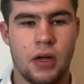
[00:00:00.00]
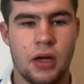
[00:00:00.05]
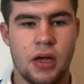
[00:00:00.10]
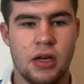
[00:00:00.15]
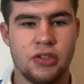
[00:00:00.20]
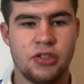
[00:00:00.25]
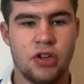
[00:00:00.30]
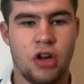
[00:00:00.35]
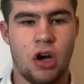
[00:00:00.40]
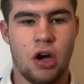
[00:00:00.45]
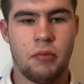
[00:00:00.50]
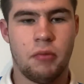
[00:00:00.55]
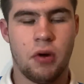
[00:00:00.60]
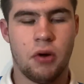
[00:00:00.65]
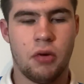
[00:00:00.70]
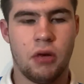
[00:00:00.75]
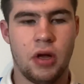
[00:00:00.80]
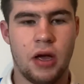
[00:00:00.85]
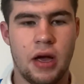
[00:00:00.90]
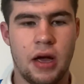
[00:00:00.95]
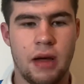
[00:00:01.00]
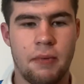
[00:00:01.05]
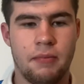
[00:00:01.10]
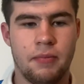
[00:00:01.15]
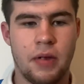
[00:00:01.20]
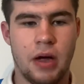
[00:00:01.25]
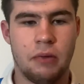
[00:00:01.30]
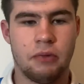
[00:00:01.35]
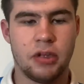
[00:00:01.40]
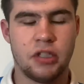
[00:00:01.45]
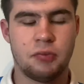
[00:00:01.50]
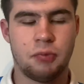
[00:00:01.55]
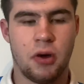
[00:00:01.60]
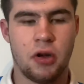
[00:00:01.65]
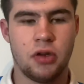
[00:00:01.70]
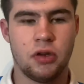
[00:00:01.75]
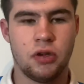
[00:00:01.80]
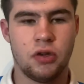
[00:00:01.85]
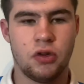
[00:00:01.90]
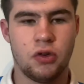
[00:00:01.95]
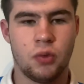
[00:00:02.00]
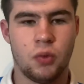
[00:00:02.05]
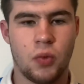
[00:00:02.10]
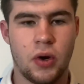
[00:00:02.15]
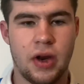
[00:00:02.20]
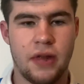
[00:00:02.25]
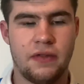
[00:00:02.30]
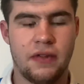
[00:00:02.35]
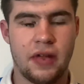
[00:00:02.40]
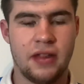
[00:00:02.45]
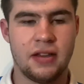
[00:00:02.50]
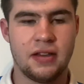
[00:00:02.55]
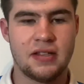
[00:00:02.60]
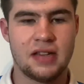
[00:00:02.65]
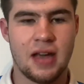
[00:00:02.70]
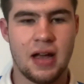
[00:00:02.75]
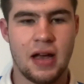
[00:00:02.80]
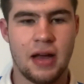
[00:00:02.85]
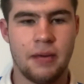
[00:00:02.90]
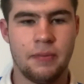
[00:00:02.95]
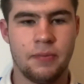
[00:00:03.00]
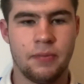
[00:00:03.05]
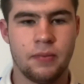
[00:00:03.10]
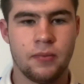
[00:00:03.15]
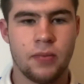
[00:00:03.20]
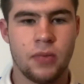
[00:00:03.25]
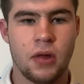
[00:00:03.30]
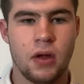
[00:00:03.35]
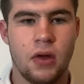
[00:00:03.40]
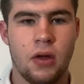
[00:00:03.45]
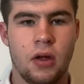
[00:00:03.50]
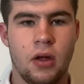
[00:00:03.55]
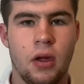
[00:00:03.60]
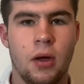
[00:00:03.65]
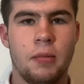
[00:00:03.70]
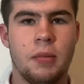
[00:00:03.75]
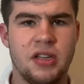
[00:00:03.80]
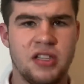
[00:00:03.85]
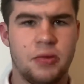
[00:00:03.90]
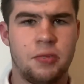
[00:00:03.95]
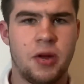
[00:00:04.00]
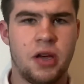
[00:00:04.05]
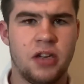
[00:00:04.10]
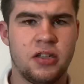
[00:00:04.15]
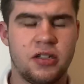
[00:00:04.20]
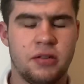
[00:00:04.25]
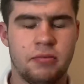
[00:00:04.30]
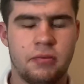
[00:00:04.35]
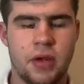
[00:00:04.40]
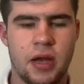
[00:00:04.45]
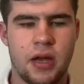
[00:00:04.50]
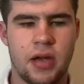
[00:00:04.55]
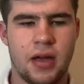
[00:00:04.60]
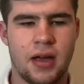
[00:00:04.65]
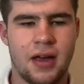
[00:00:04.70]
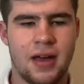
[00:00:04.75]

As normal, I'll respond when I find the time. Busy person, me.